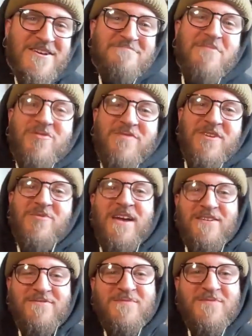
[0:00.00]
moving
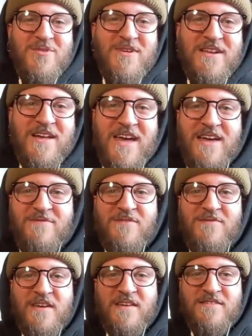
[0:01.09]
away from doing like heavier
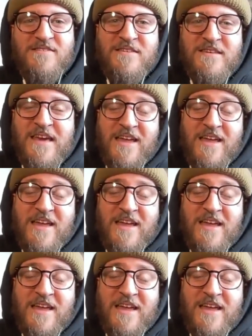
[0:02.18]
things."